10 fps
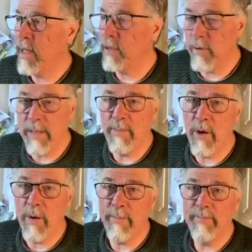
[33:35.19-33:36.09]
a great
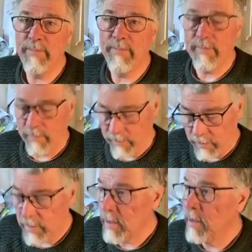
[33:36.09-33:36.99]
poem.
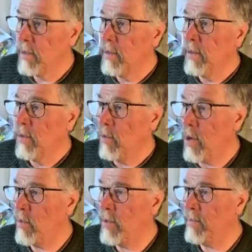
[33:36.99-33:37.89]
Walt